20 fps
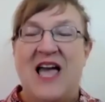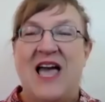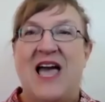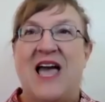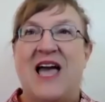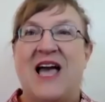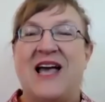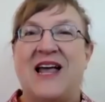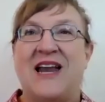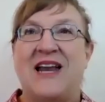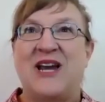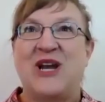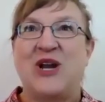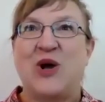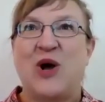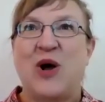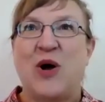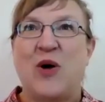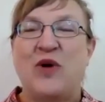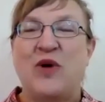and
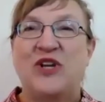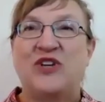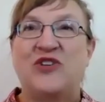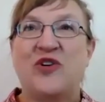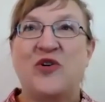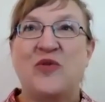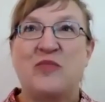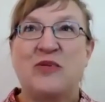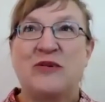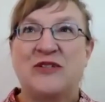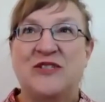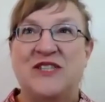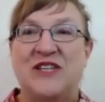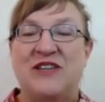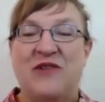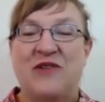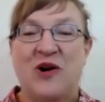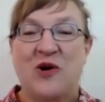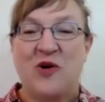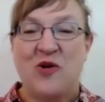we don't
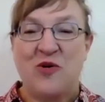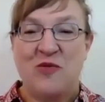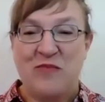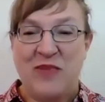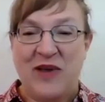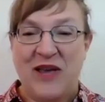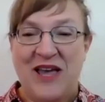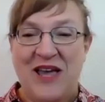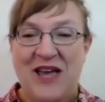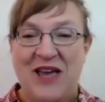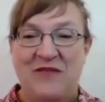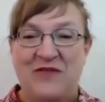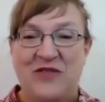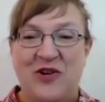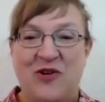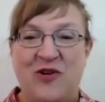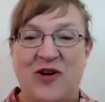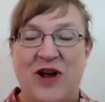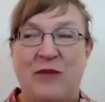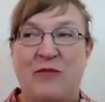perceive our own
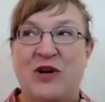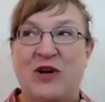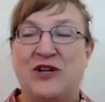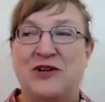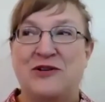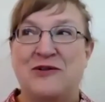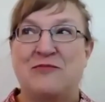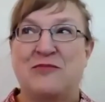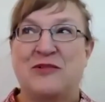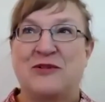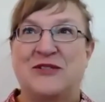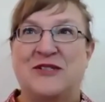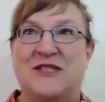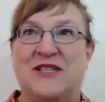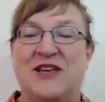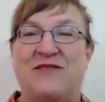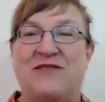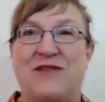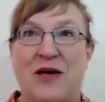behavior and we don't perceive